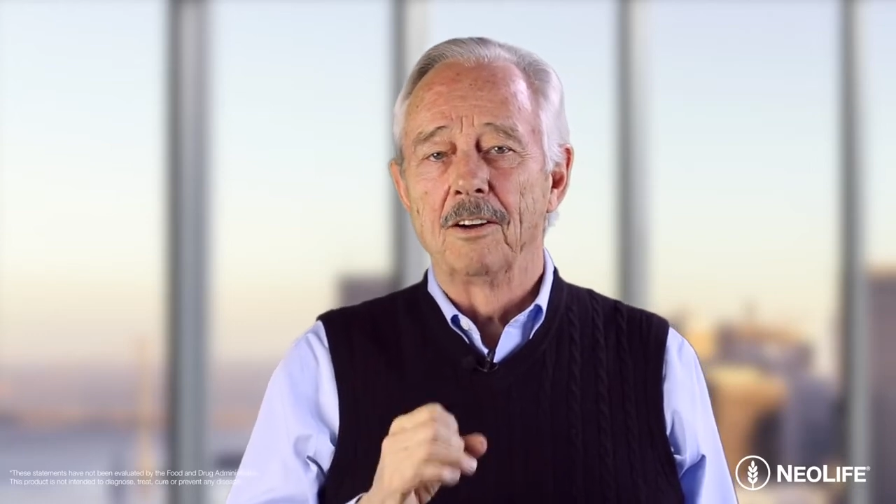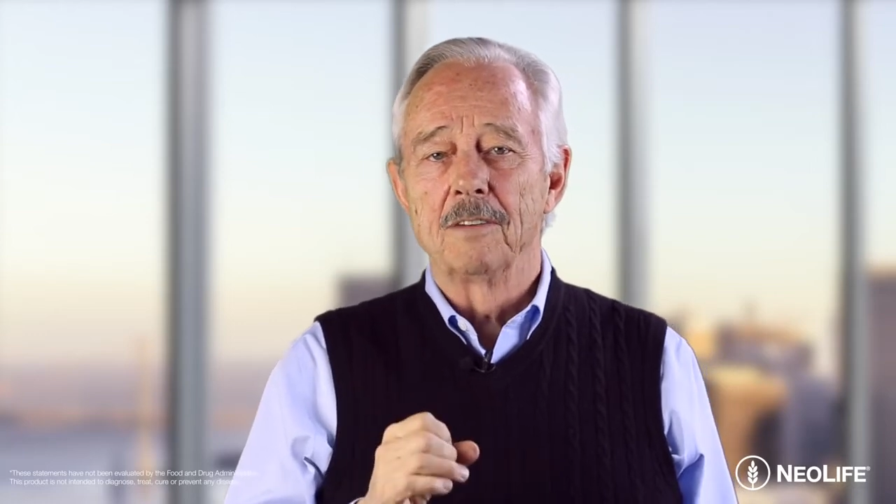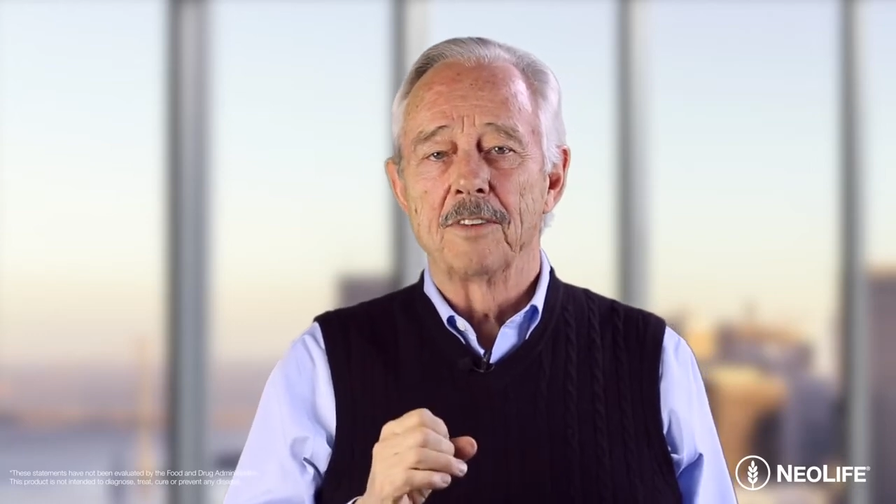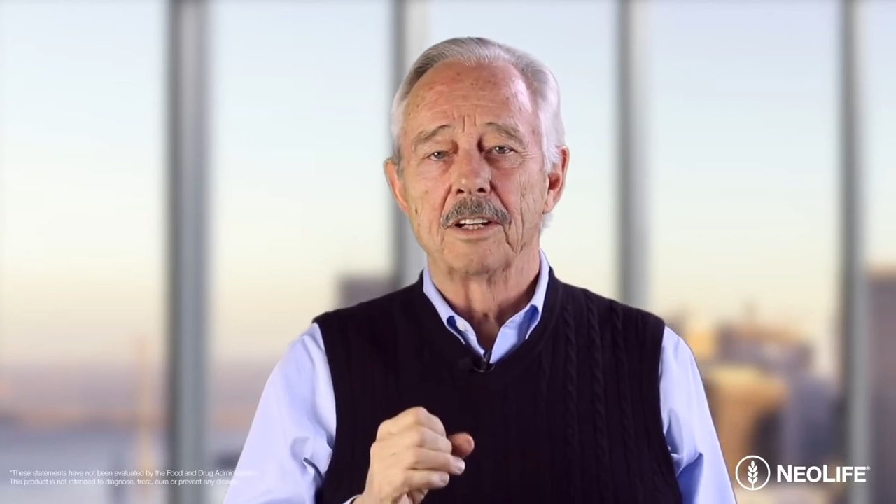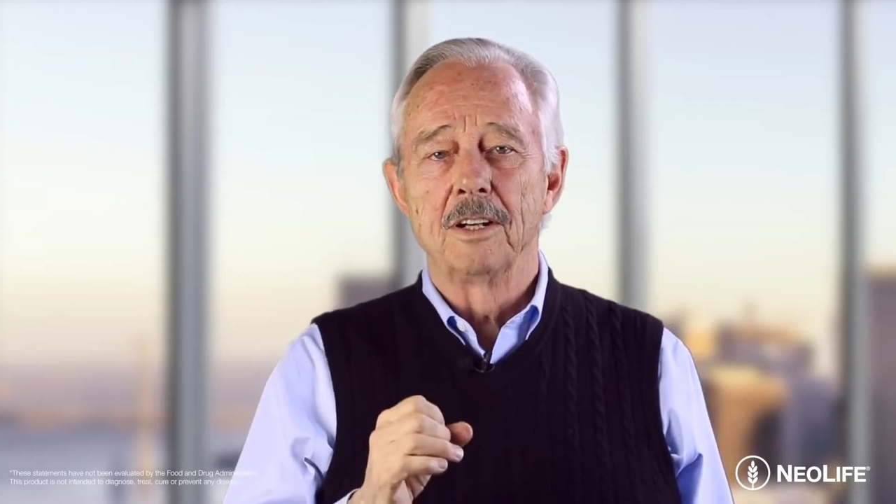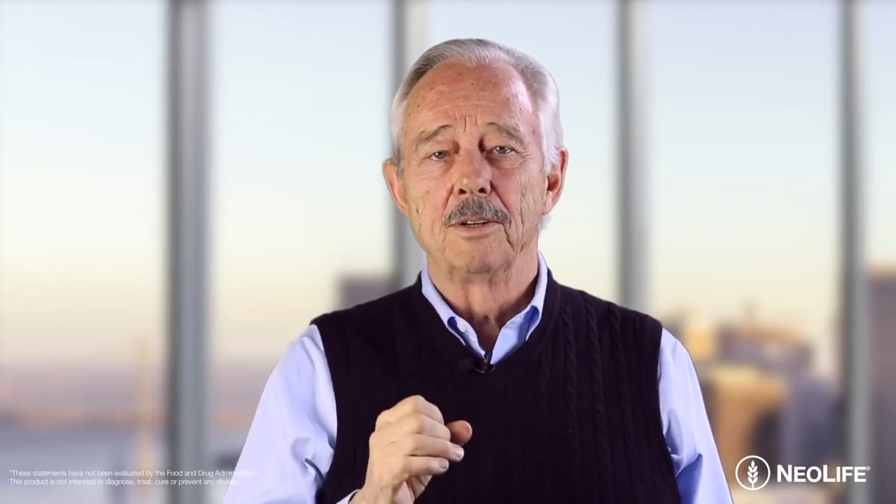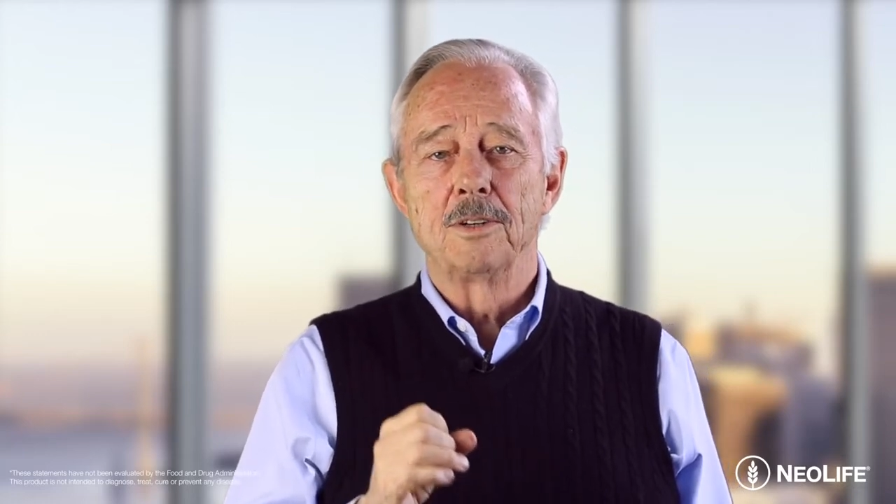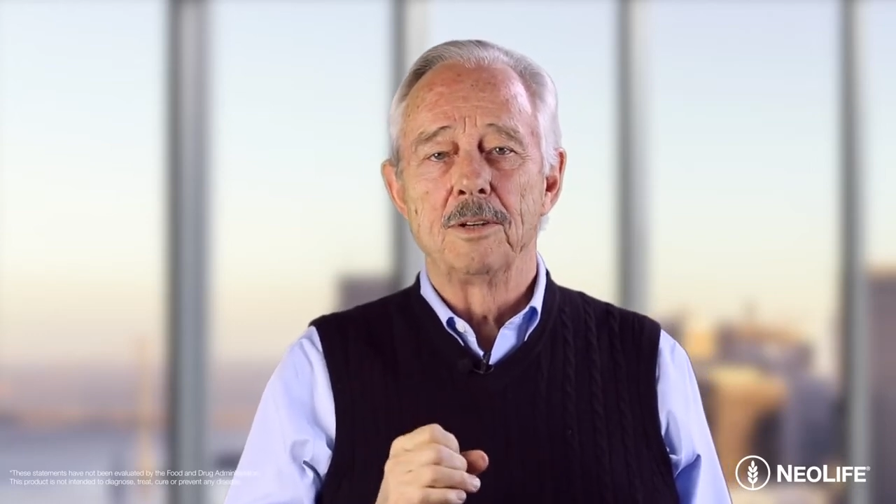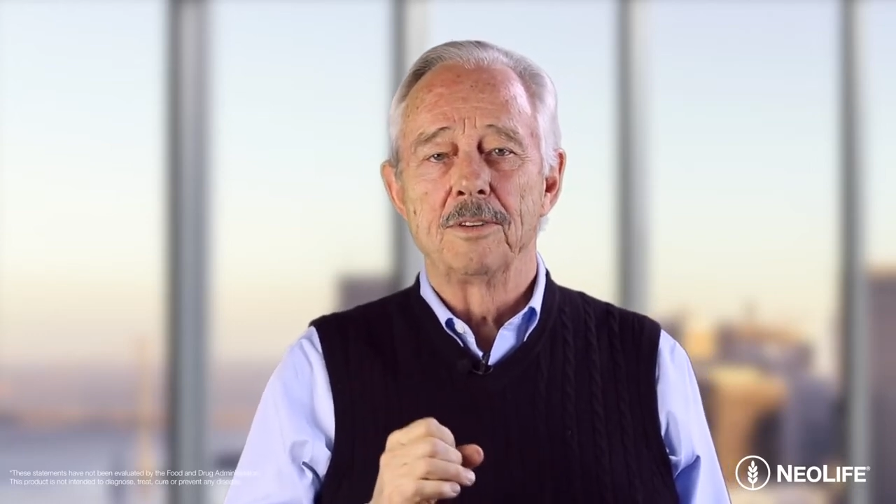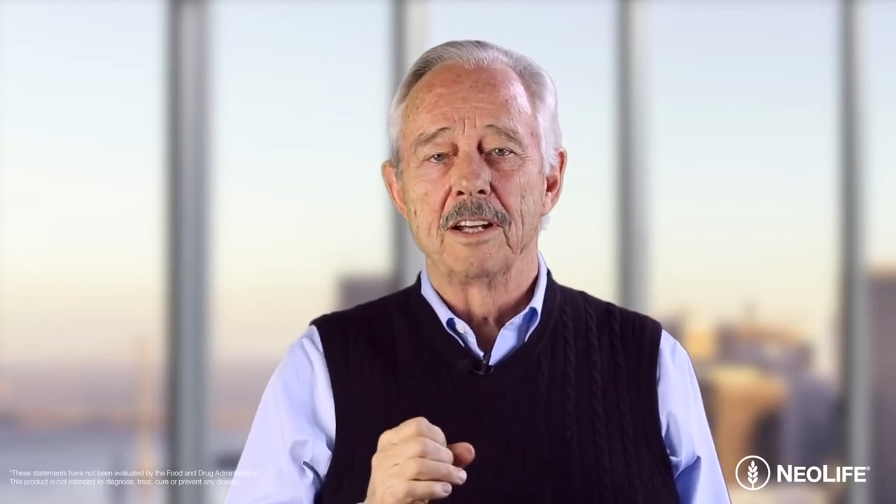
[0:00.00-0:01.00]
all of the
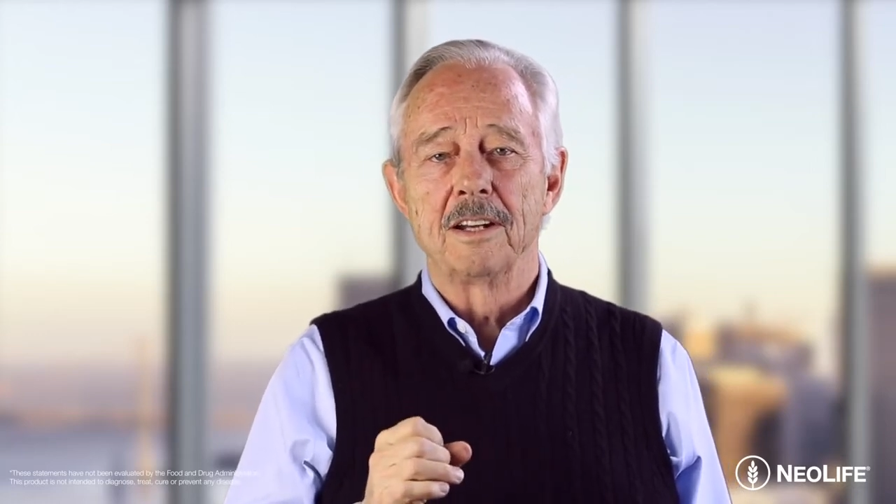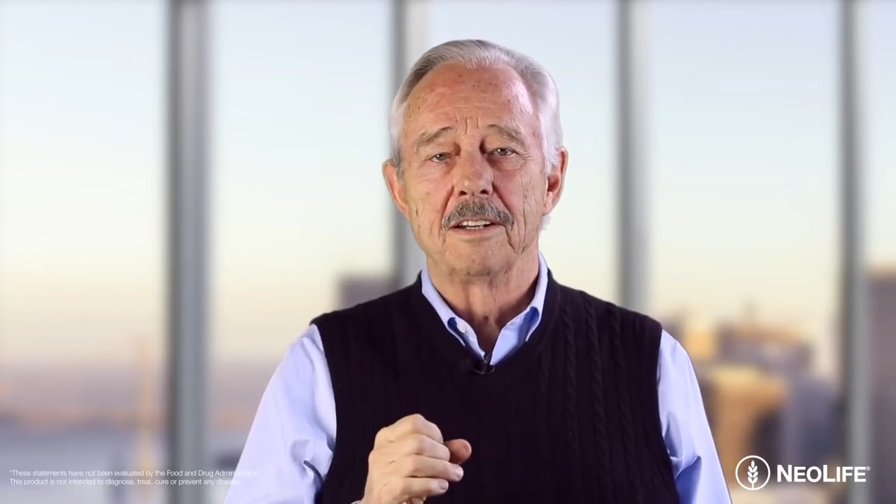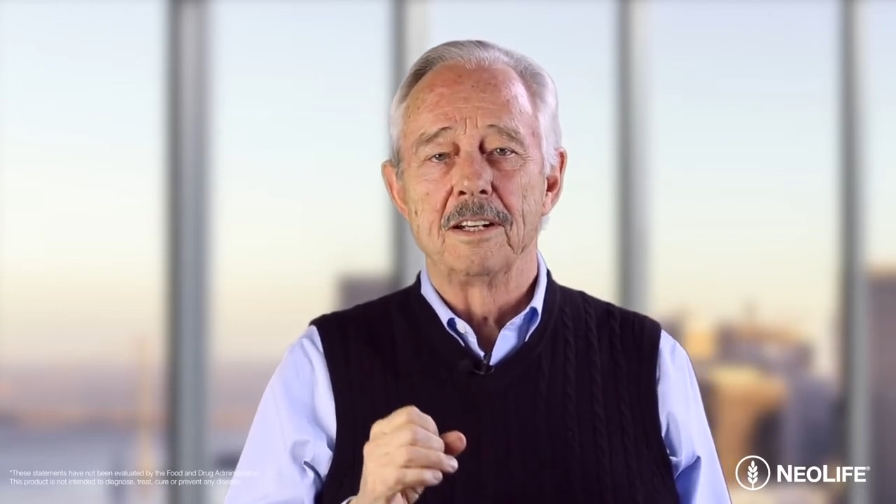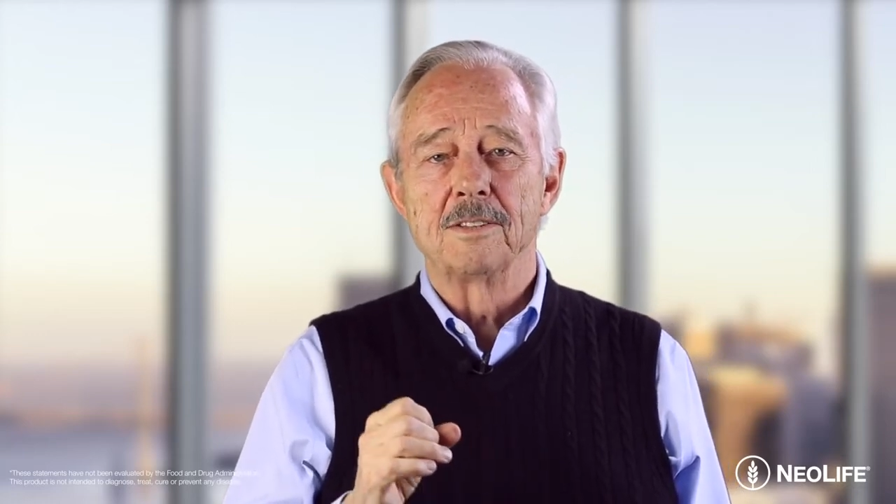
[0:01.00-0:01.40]
CoQ10 it